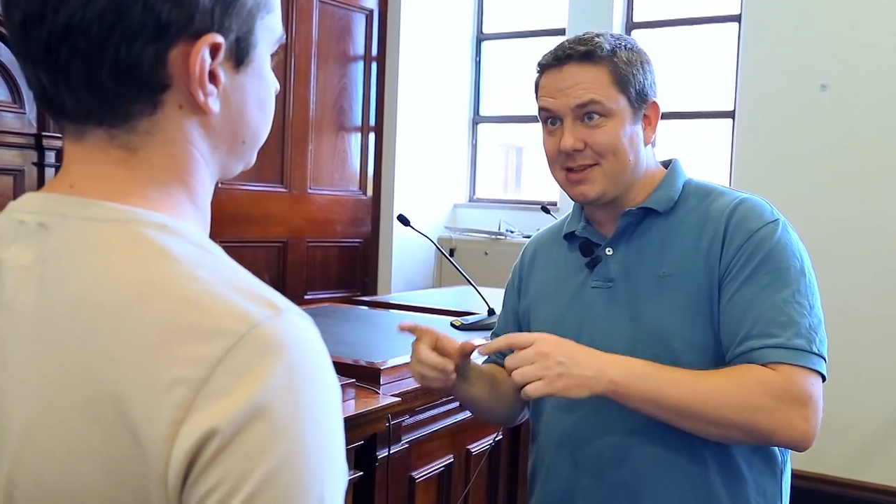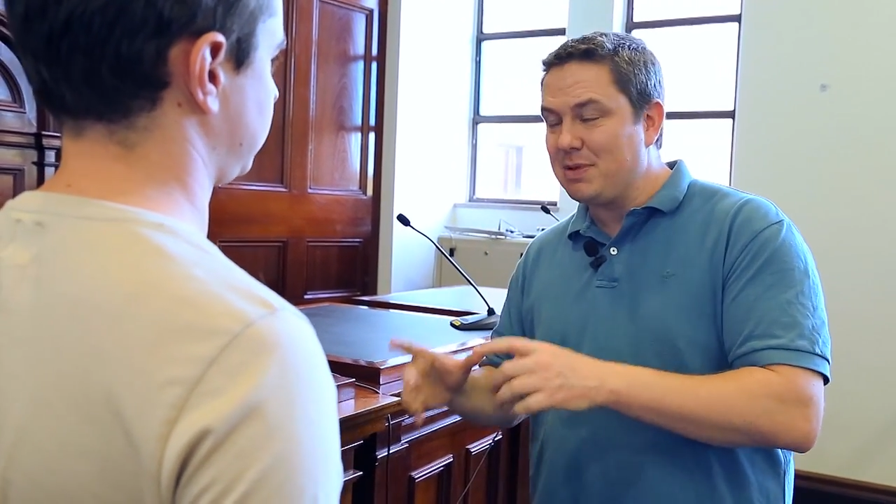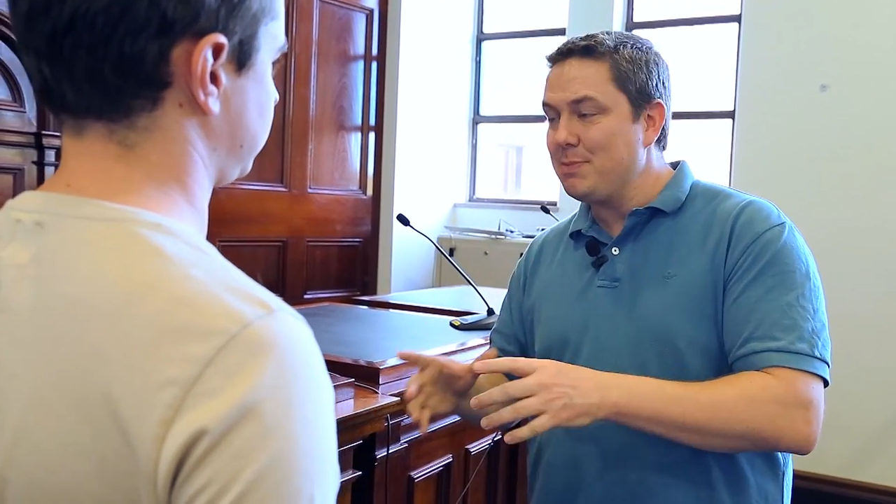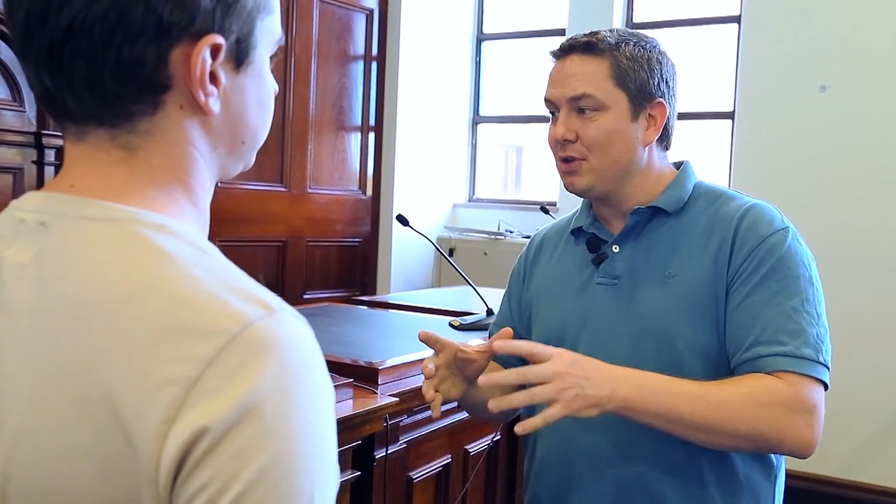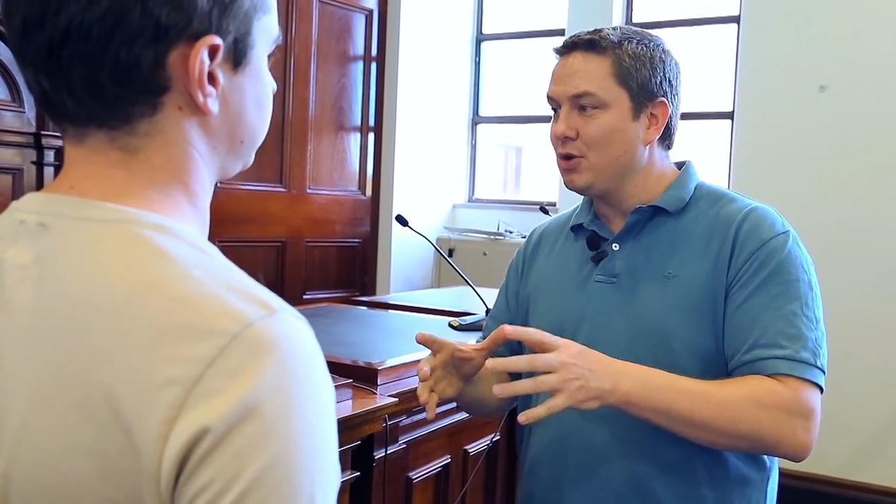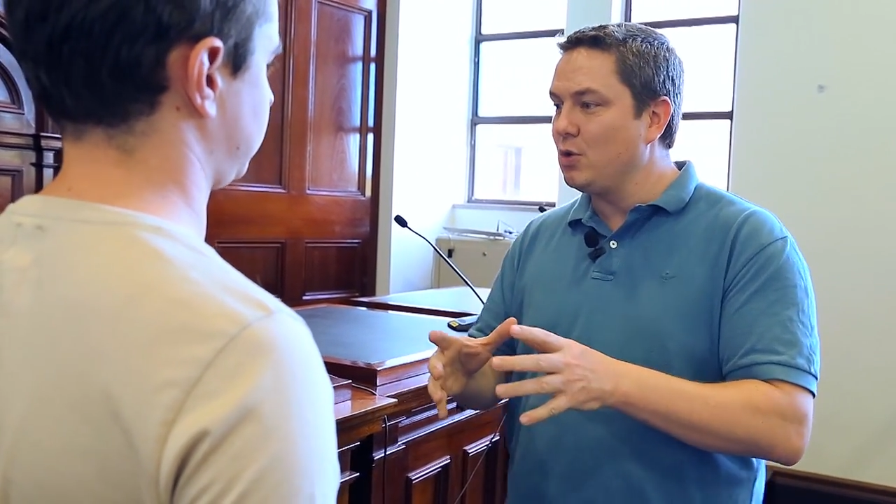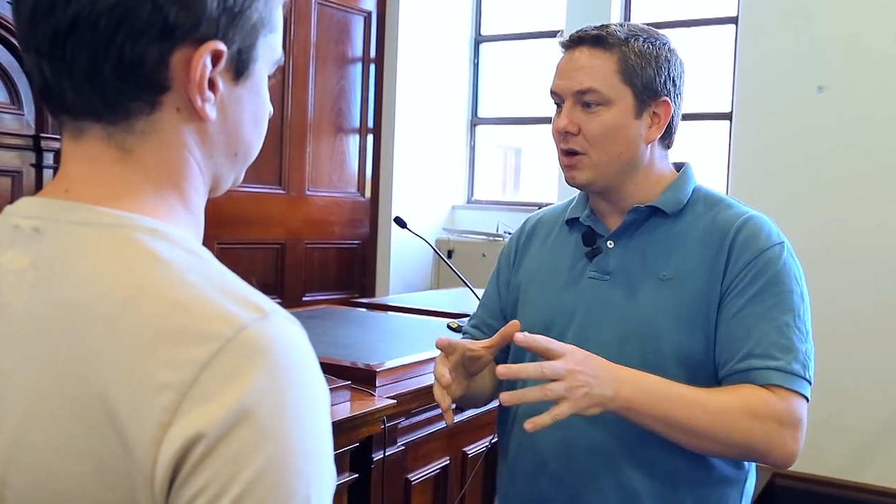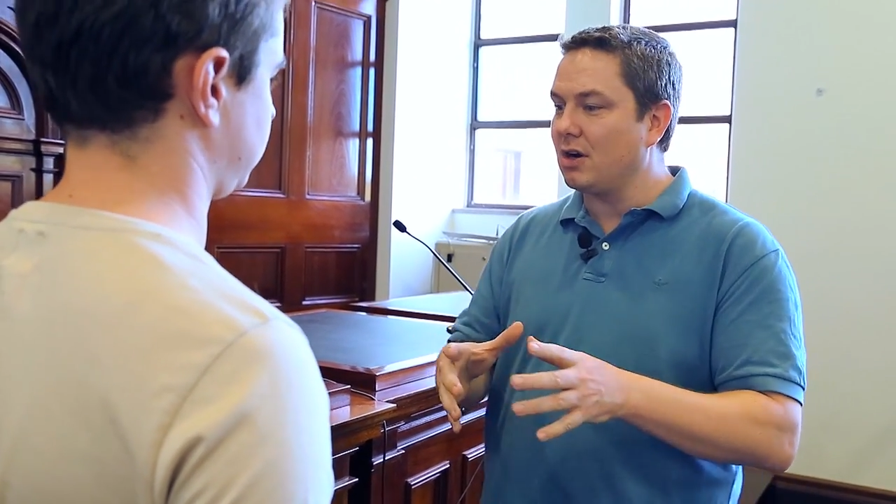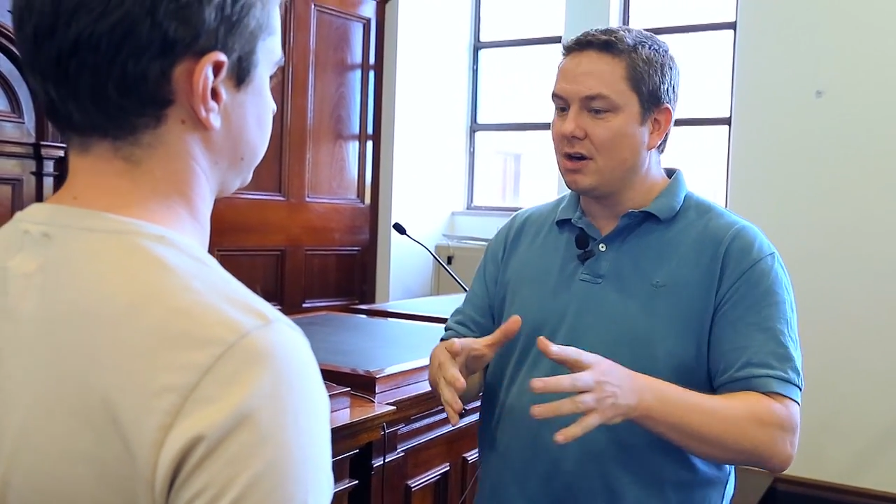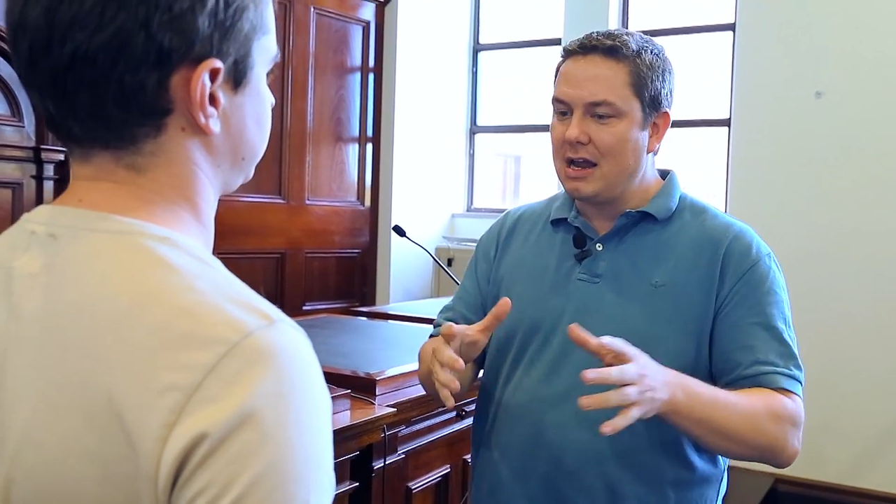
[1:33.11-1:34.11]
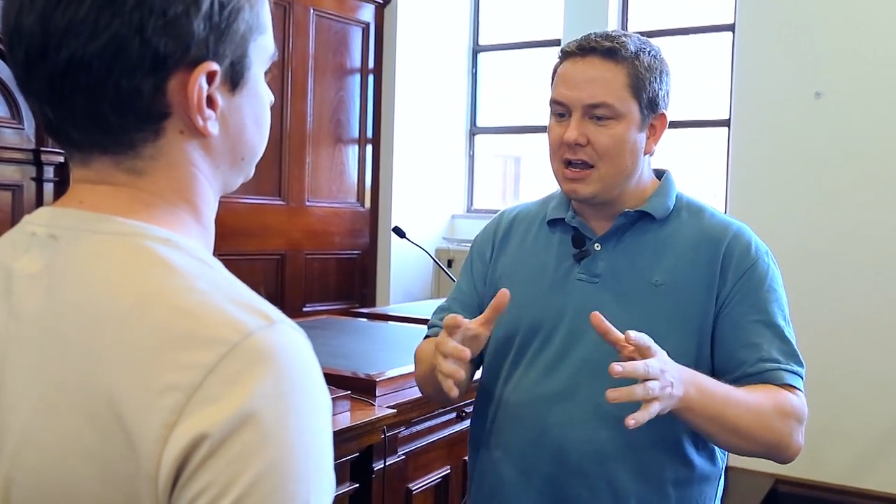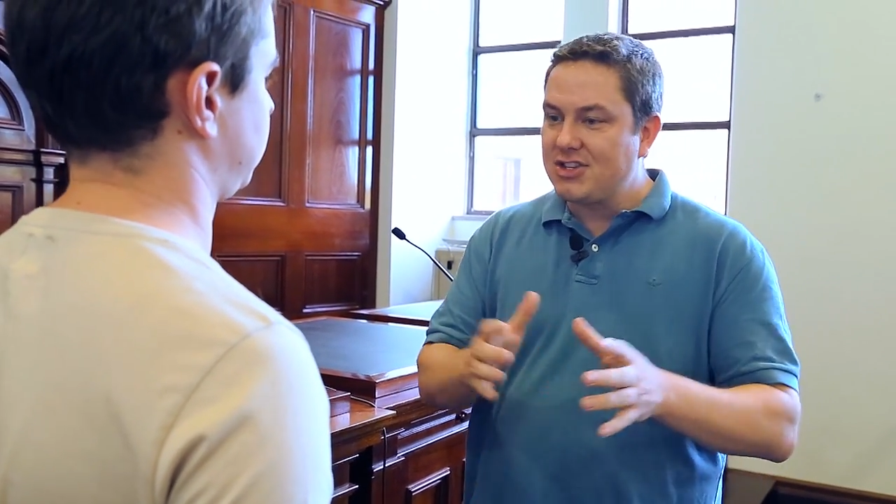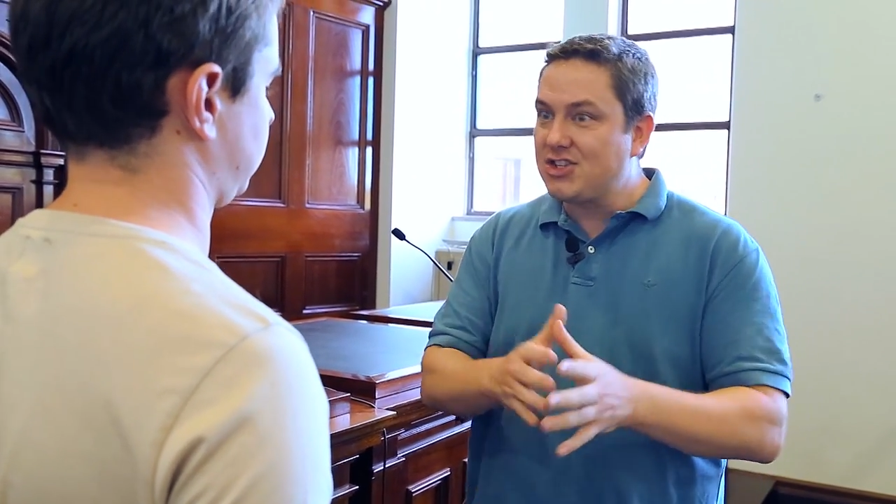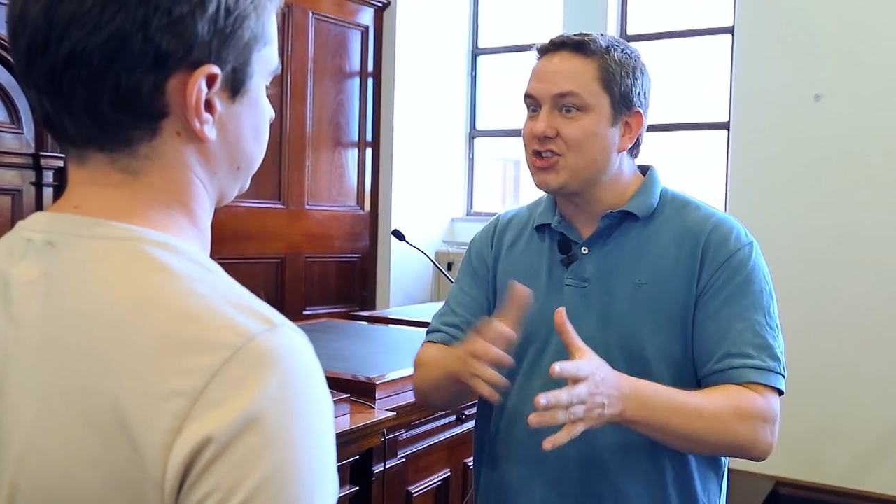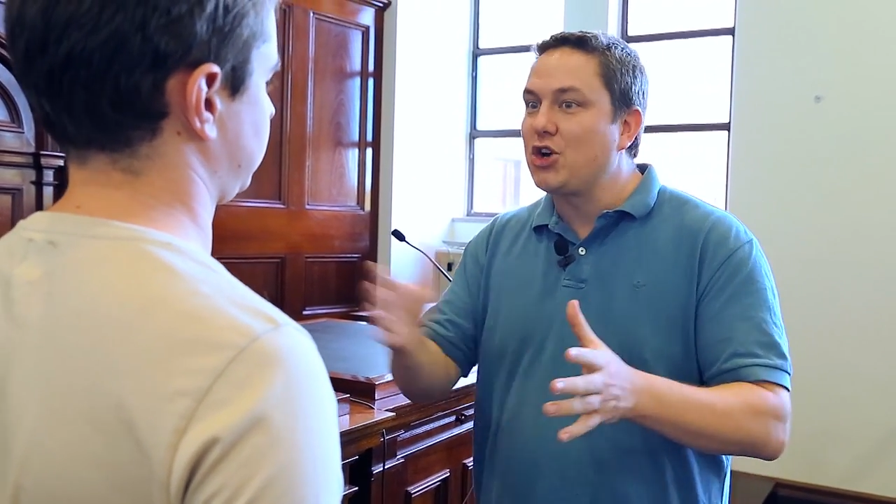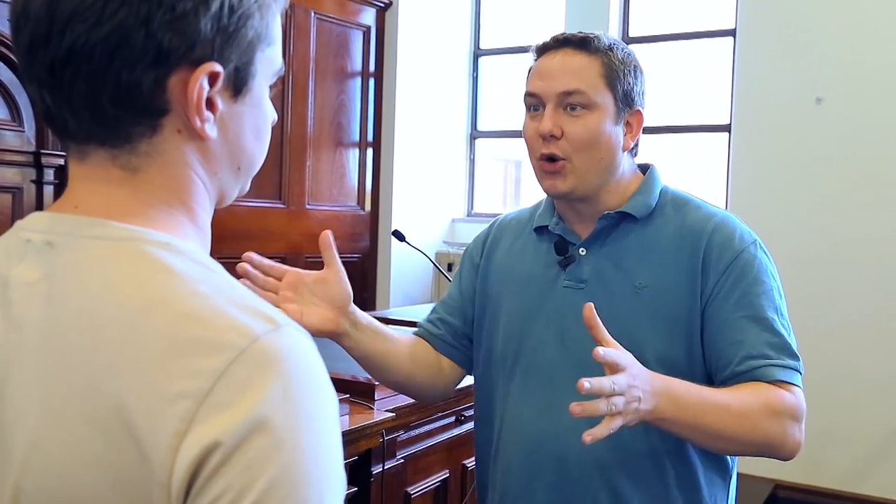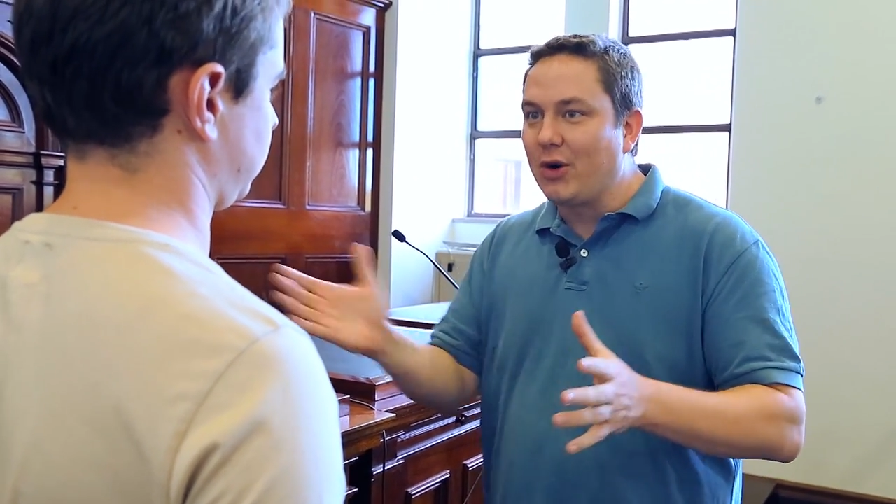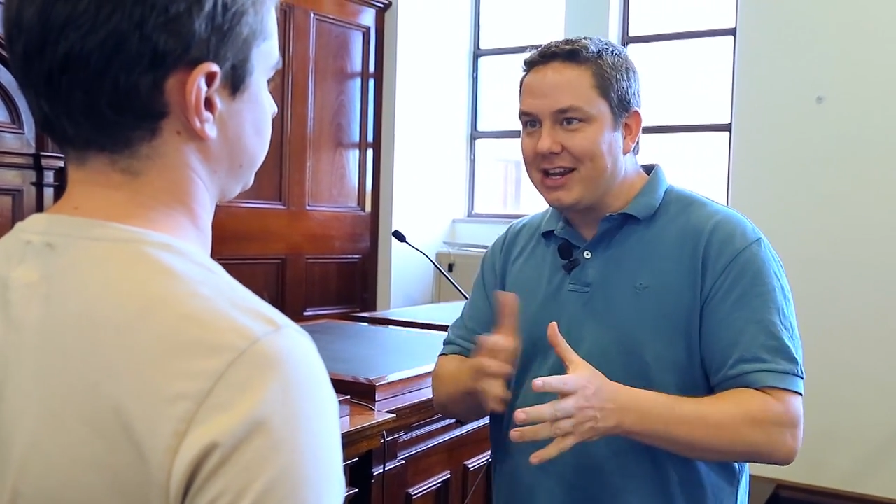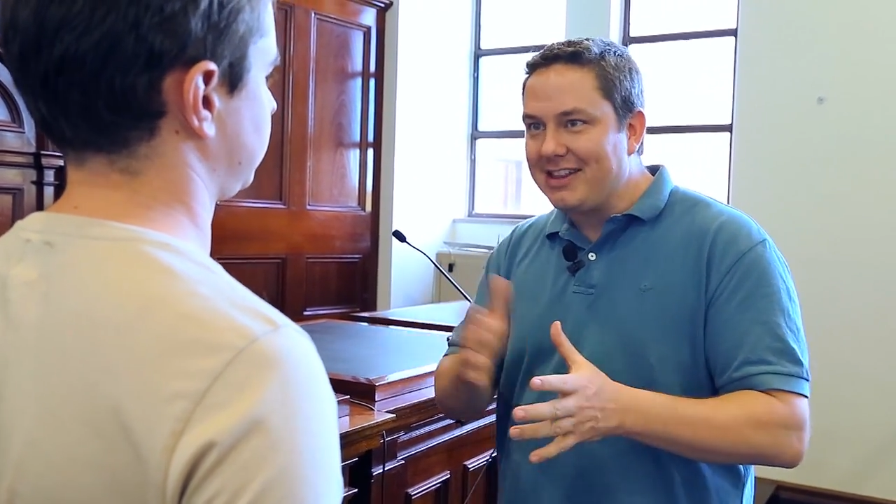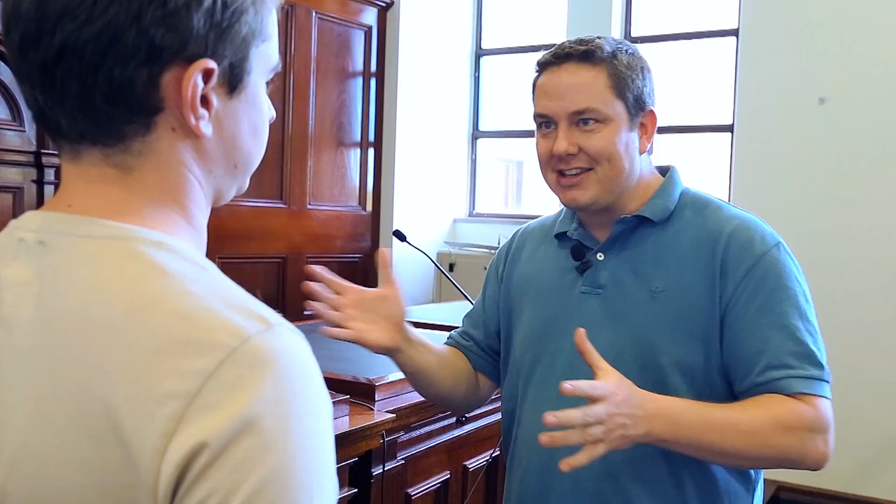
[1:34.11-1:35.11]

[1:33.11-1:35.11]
the people who are scoring